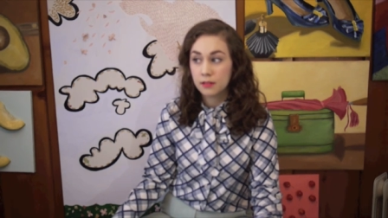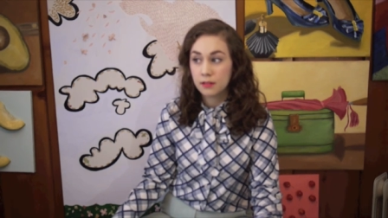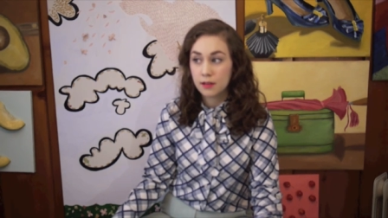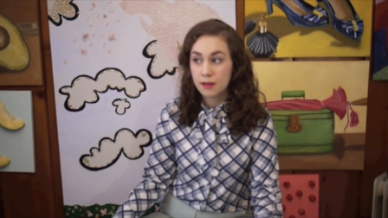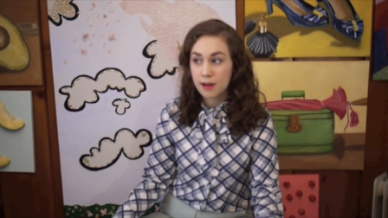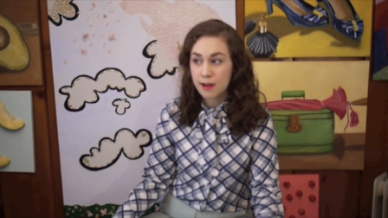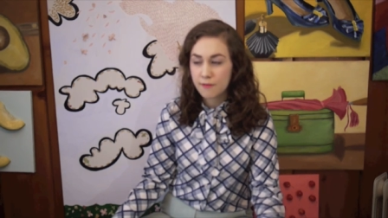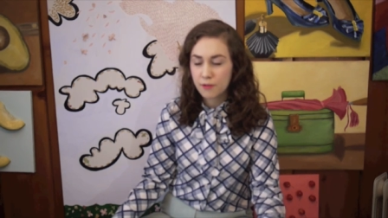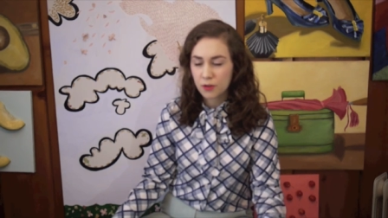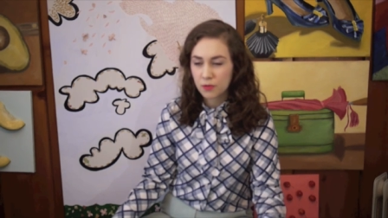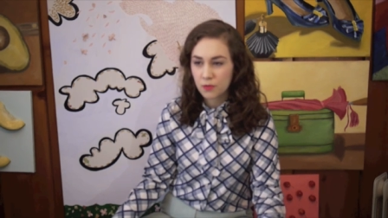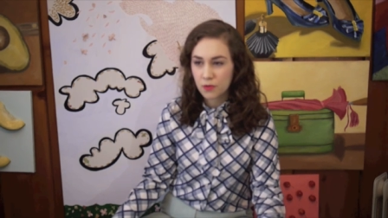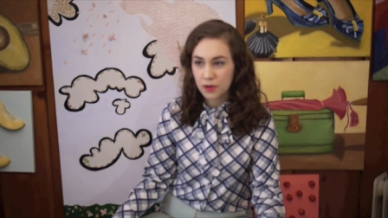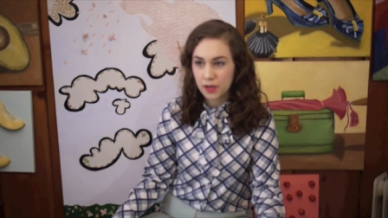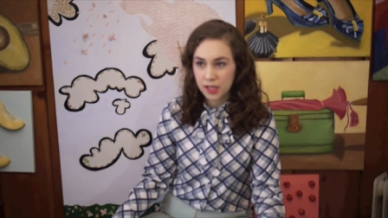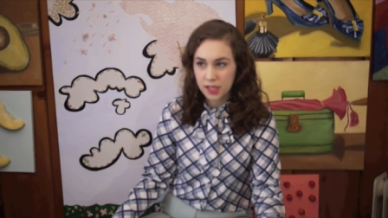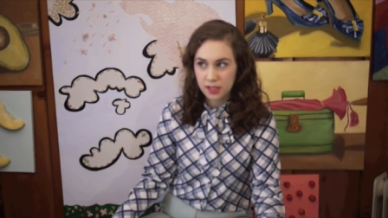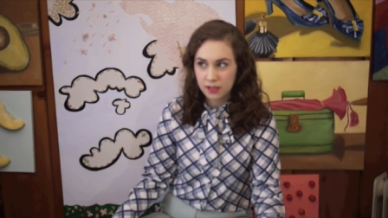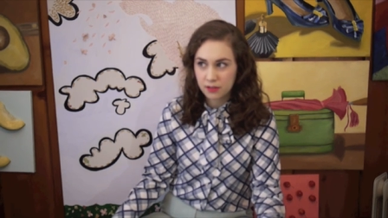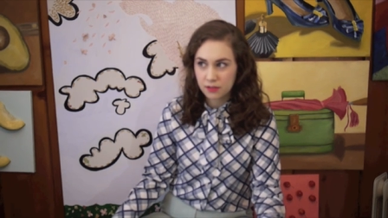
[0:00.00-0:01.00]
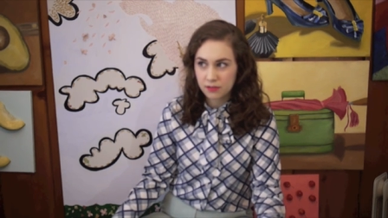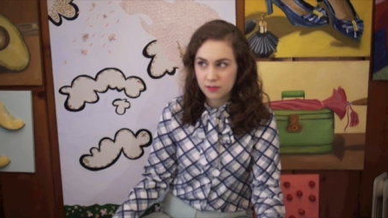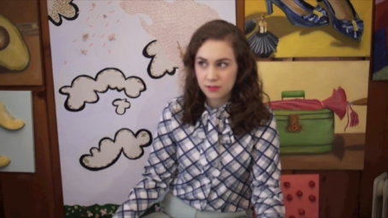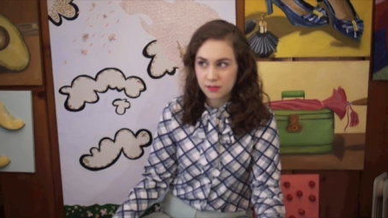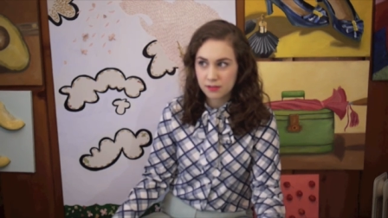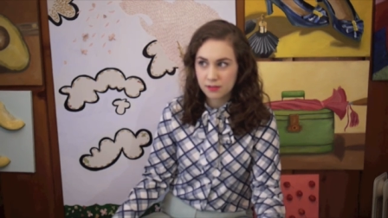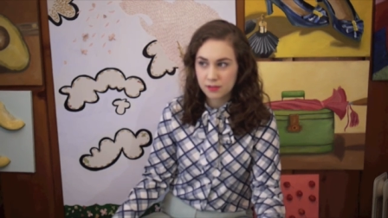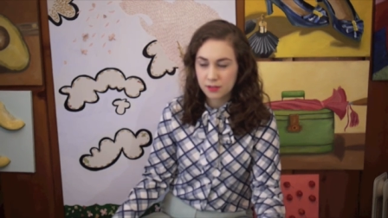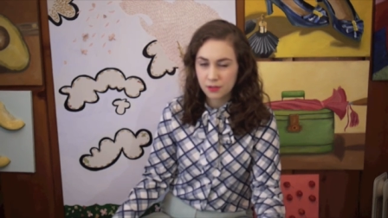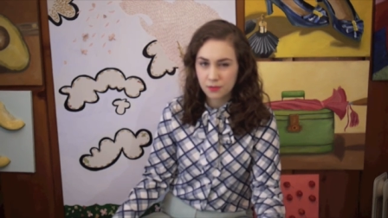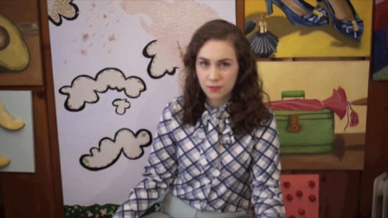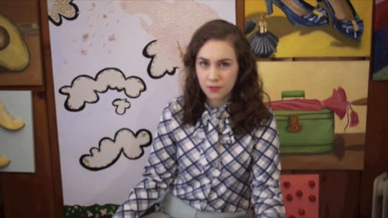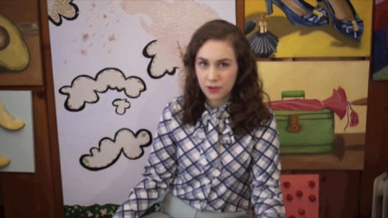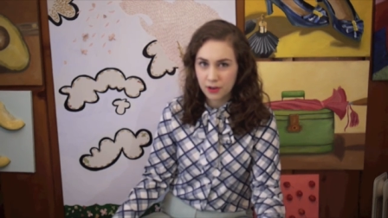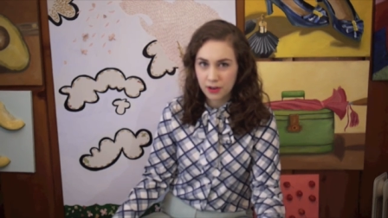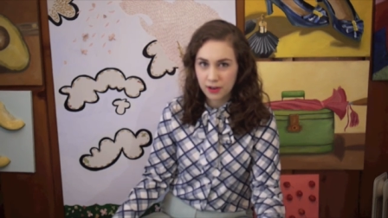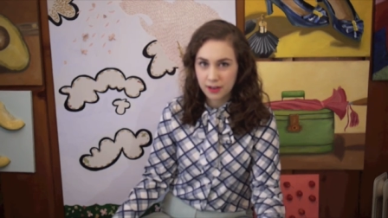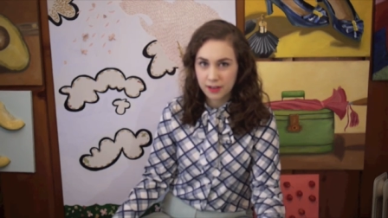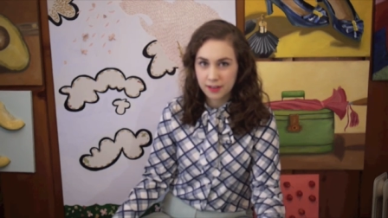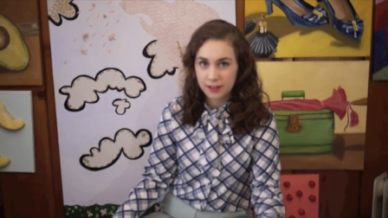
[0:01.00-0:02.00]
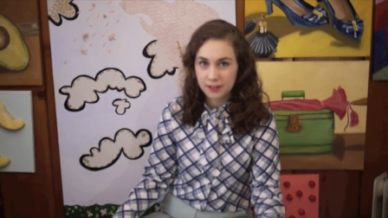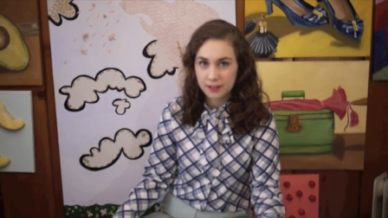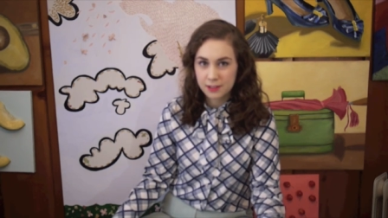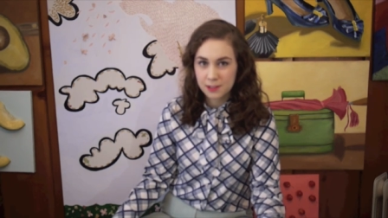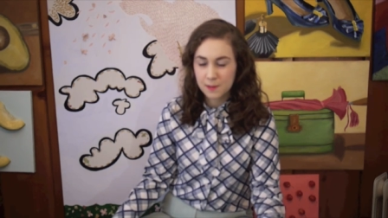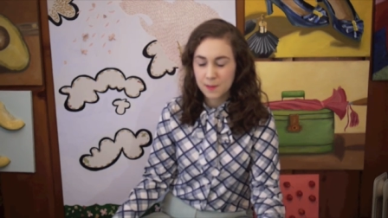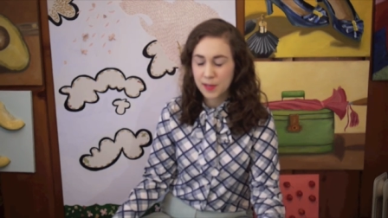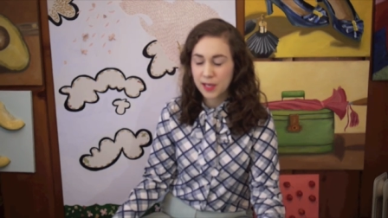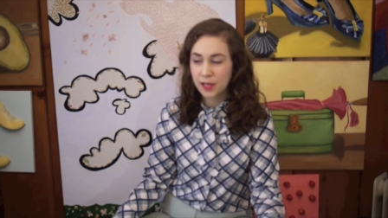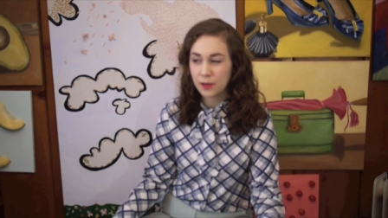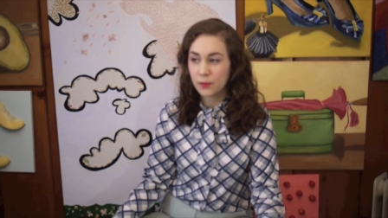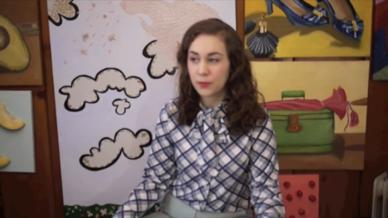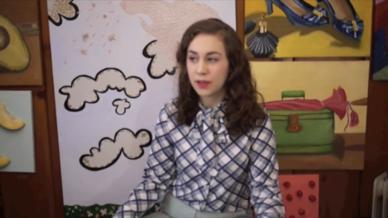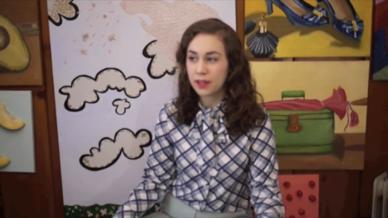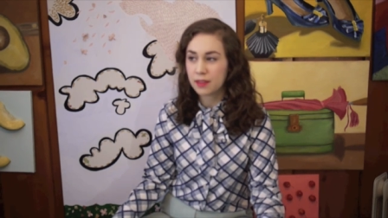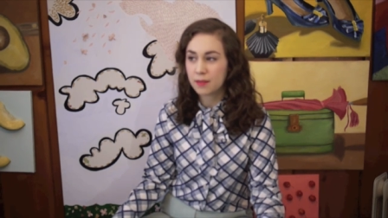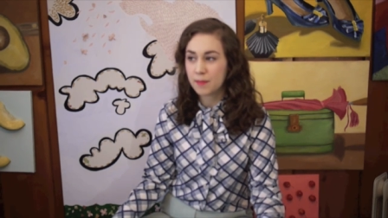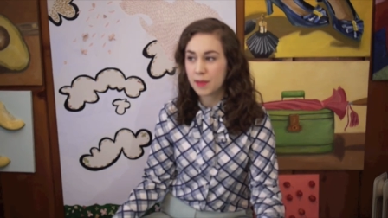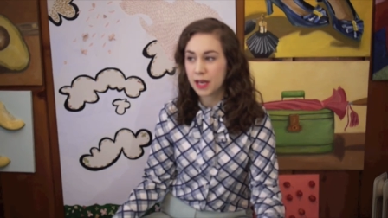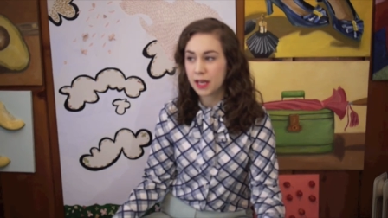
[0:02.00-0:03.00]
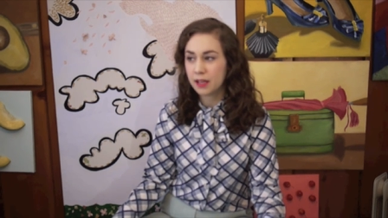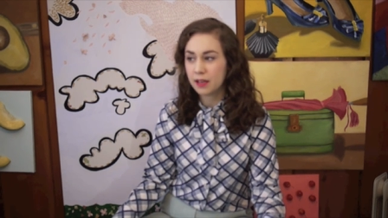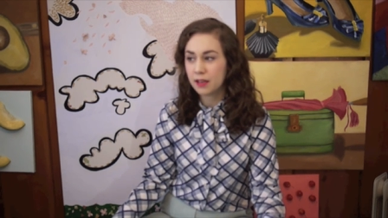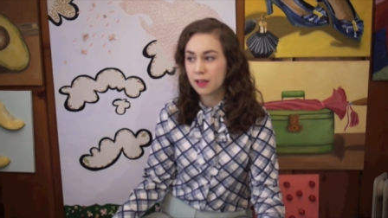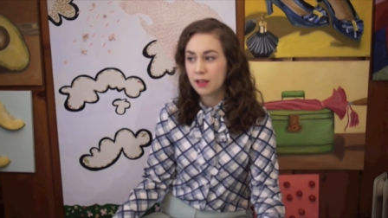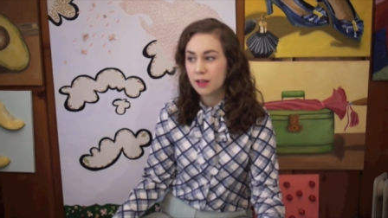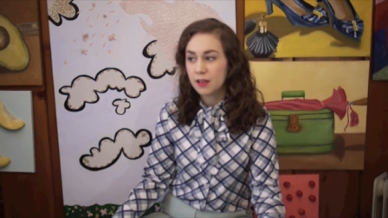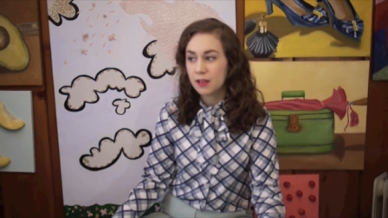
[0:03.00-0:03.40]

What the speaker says: never wore heels to work to begin with, but